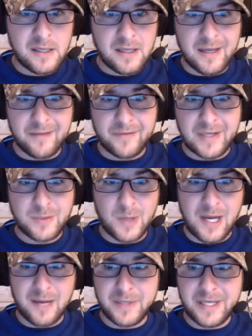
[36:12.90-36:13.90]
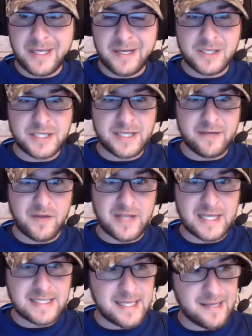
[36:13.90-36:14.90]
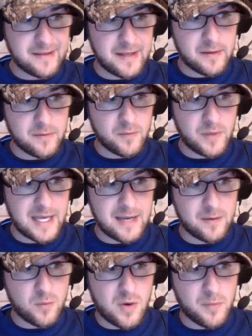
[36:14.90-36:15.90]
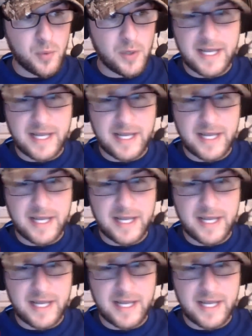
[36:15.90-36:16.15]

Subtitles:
If they swabbed the gear shift and they said that we got 1.8